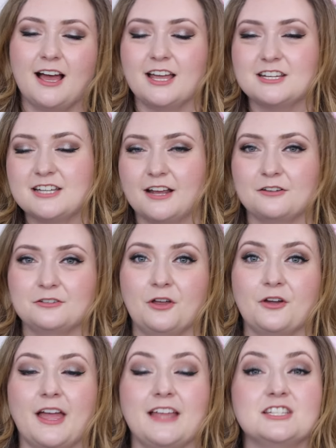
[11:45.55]
eyeshadow
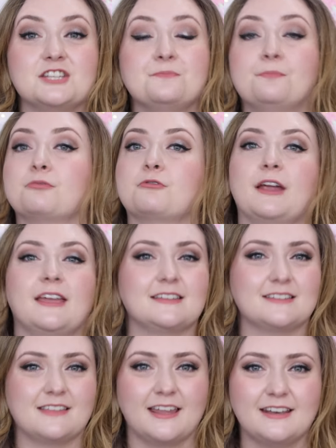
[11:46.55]
look and just bring it
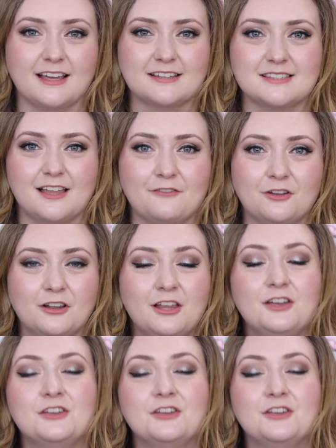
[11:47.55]
to that next level.